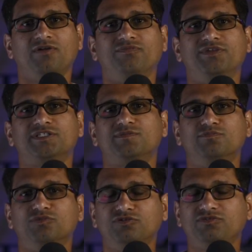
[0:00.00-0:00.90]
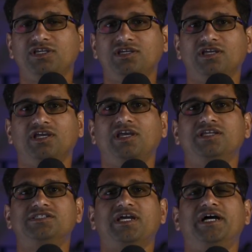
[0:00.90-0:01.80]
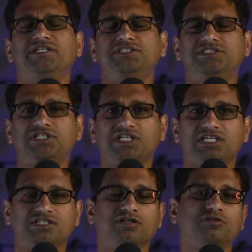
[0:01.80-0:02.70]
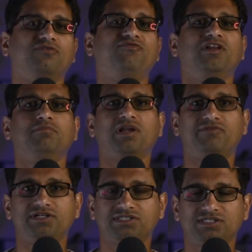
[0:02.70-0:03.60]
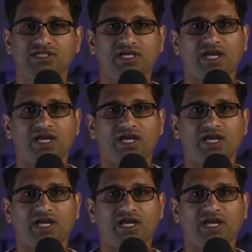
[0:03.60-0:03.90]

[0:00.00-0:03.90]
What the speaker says: This movie is a treat to film lovers